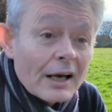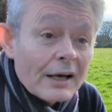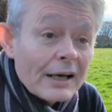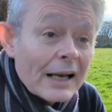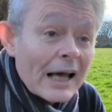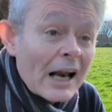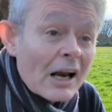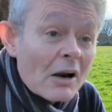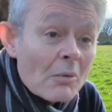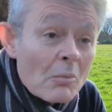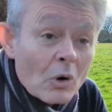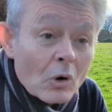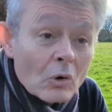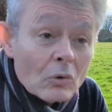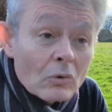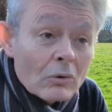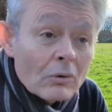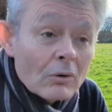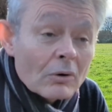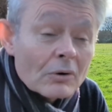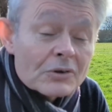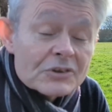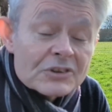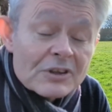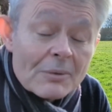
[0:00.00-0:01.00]
animal
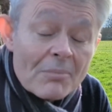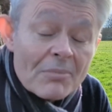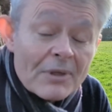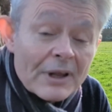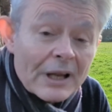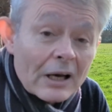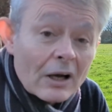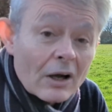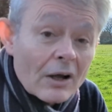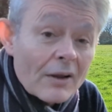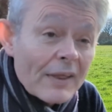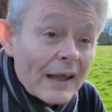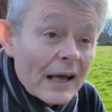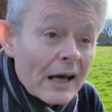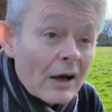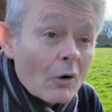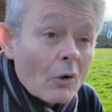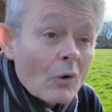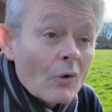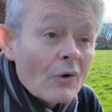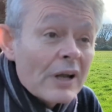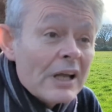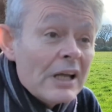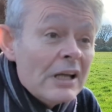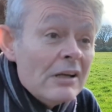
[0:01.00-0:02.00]
or something like that,
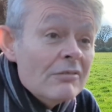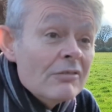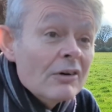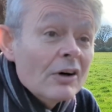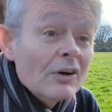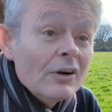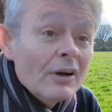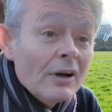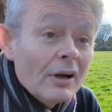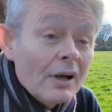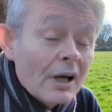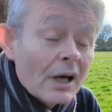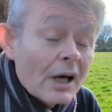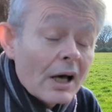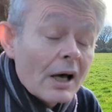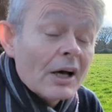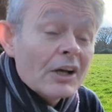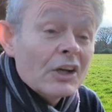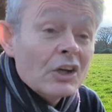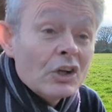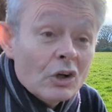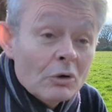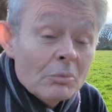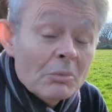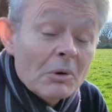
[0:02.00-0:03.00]
or even a
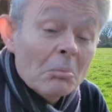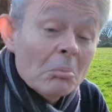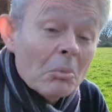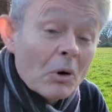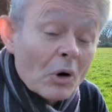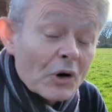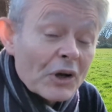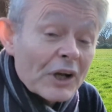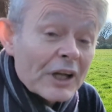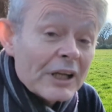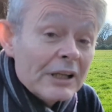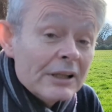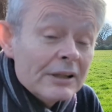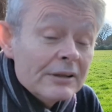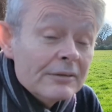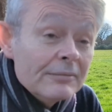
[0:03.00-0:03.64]
human body.